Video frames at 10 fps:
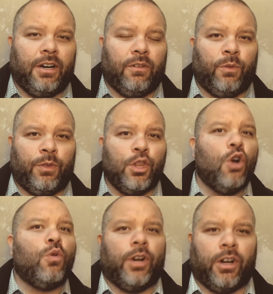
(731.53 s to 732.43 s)
with
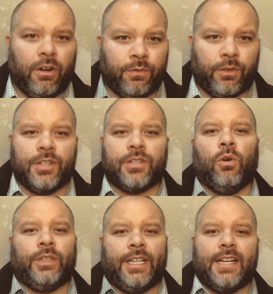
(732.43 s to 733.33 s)
no regard for his
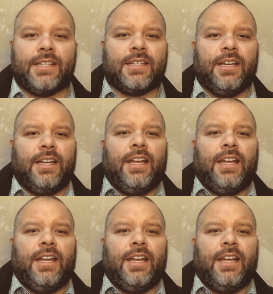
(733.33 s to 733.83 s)
holiness.